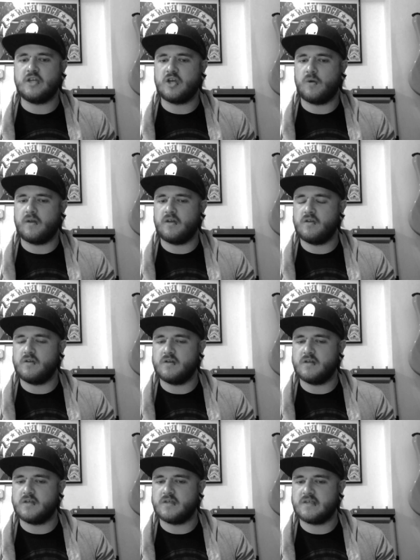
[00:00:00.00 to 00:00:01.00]
showing
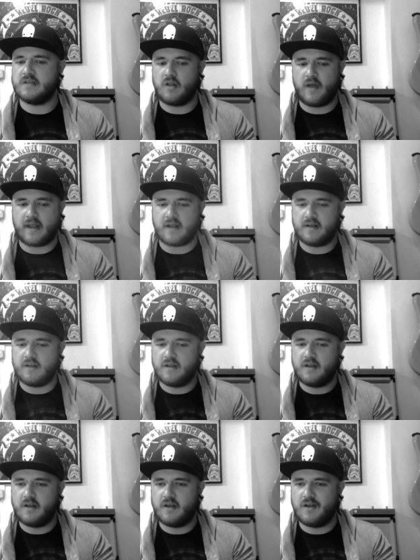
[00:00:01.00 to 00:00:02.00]
like
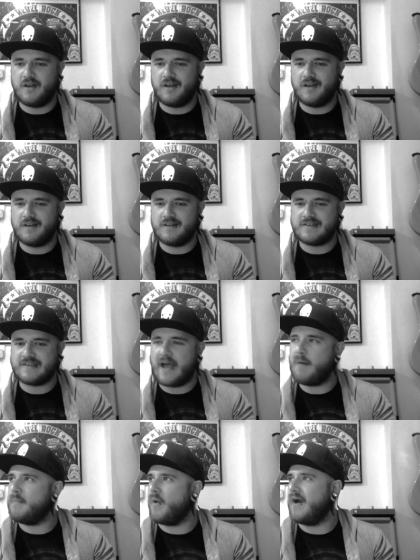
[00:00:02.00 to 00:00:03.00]

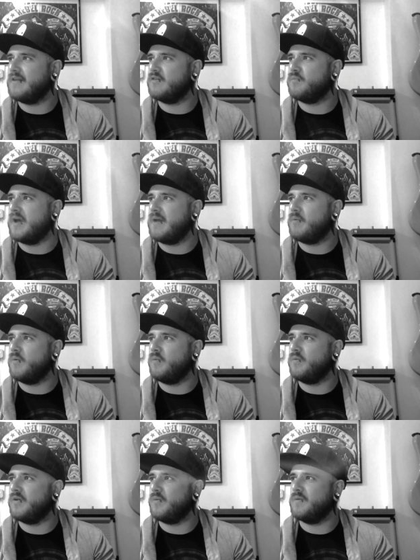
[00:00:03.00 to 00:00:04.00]
sound bites of people
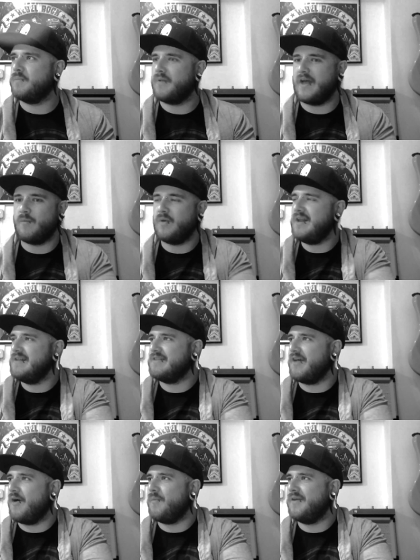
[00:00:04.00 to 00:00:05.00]
that were blaming
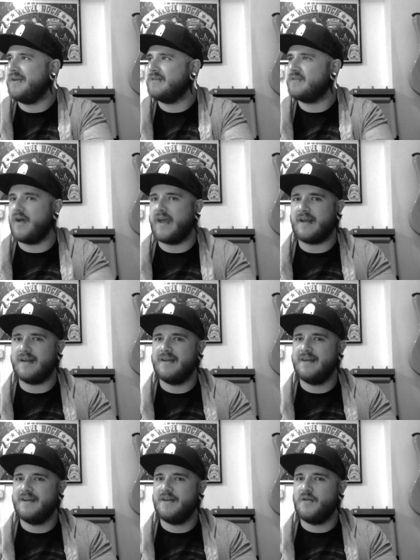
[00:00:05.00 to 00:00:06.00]
Islam, and it's like,
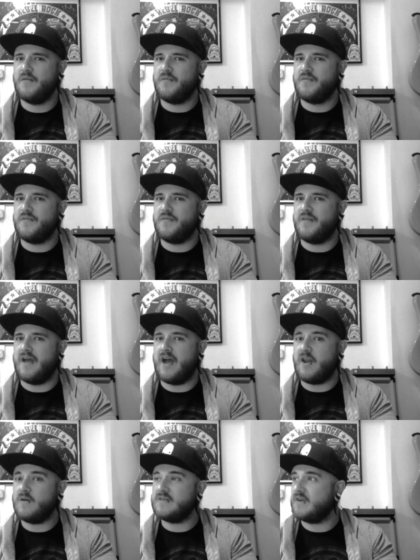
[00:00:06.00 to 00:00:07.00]

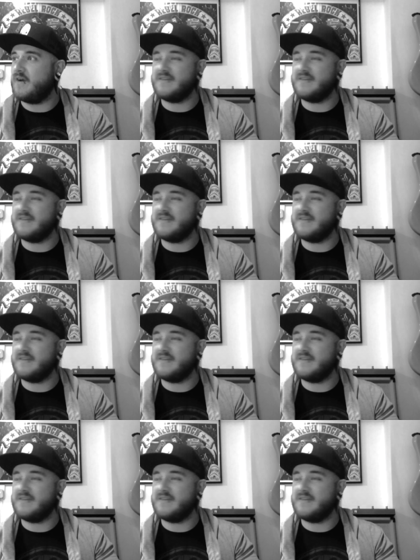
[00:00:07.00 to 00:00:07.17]
and I was